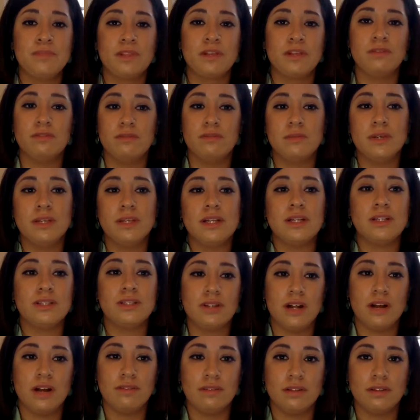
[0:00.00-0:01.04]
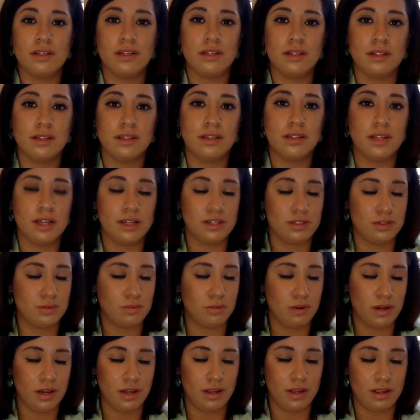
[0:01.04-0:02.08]
For me, that's traveling. That's
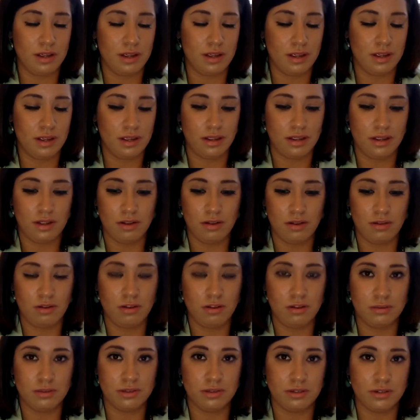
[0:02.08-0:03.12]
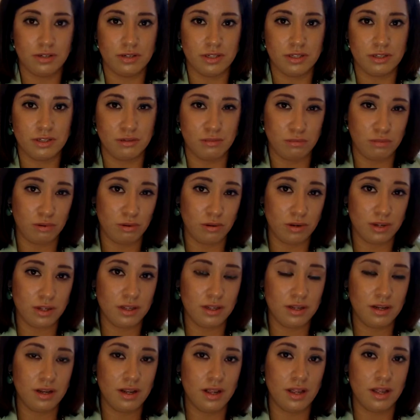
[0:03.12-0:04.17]
why, Global Degree is so
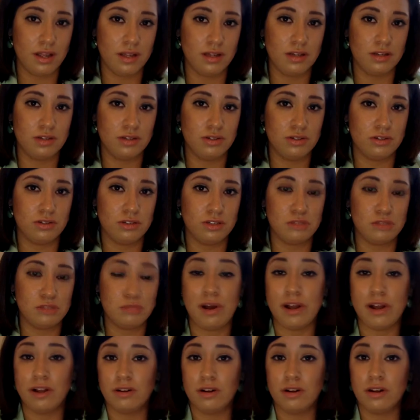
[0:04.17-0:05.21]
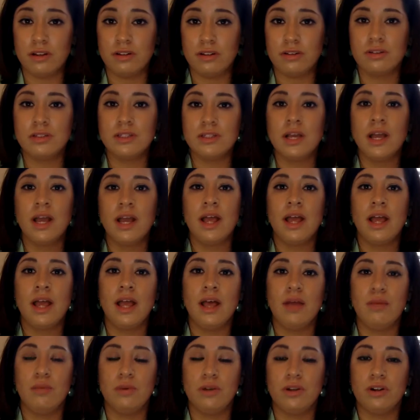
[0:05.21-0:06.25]
important, and to inspire others.
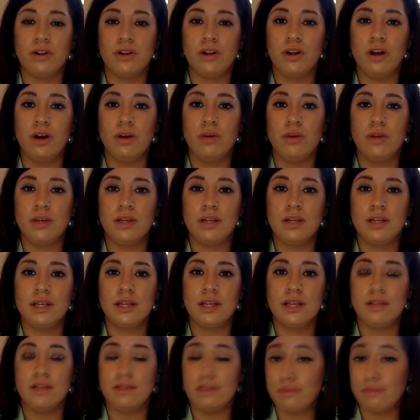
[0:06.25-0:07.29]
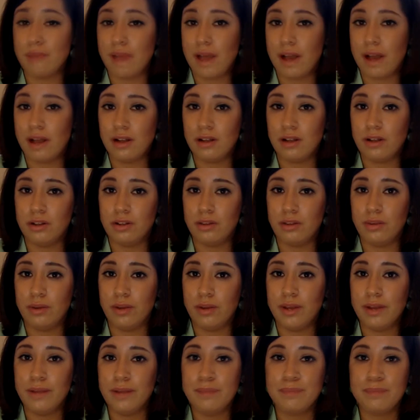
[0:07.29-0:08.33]
And while you're going, giving back along the
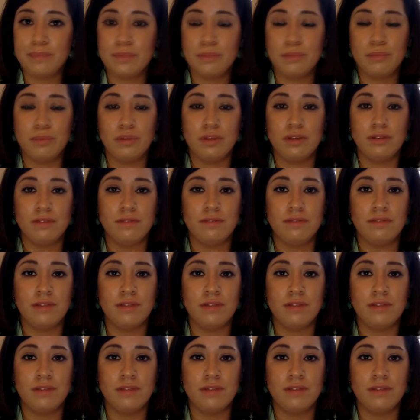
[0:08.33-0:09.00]
way. But if,